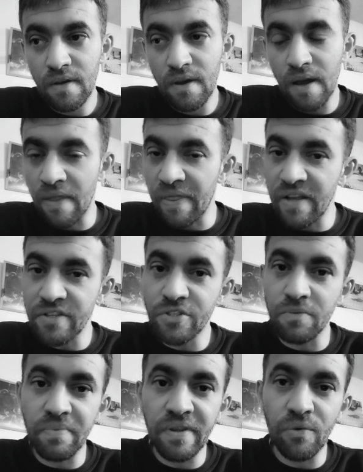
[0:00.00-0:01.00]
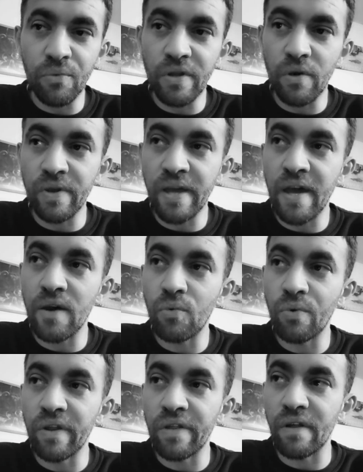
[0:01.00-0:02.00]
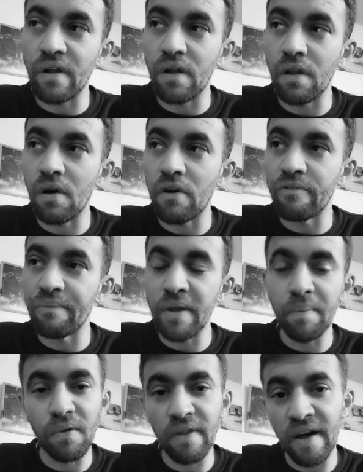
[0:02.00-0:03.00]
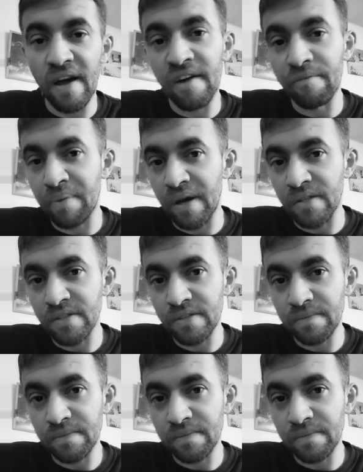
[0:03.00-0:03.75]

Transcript: And that's something we don't get with a lot of people that have passed.